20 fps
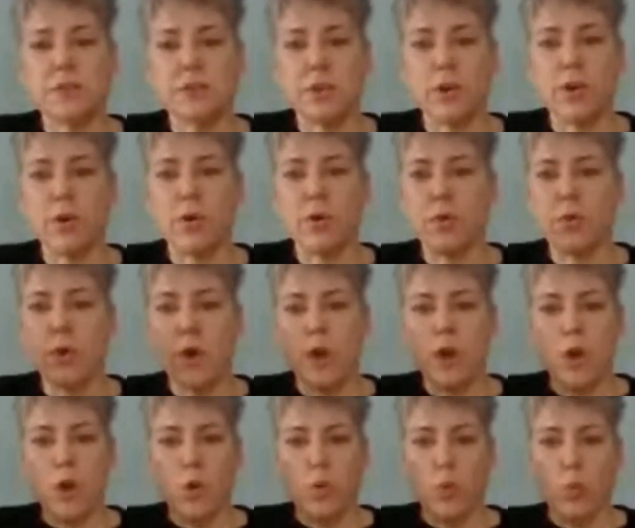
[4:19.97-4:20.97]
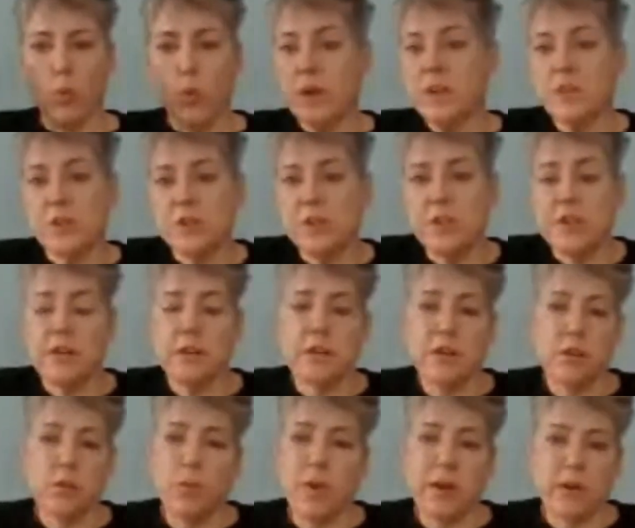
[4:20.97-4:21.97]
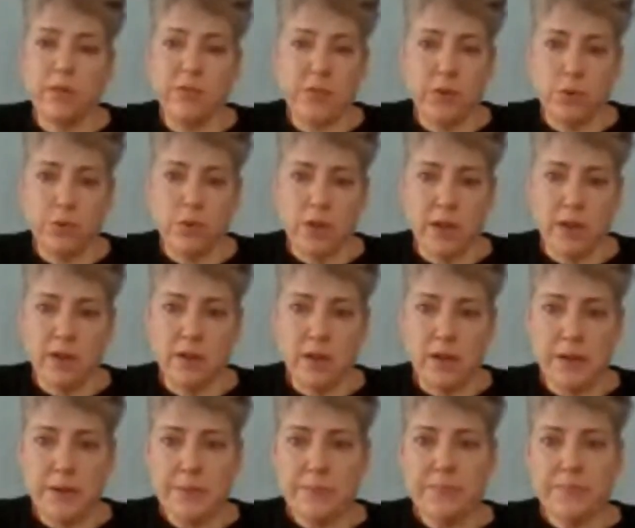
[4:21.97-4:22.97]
So we just need another way to fuel it.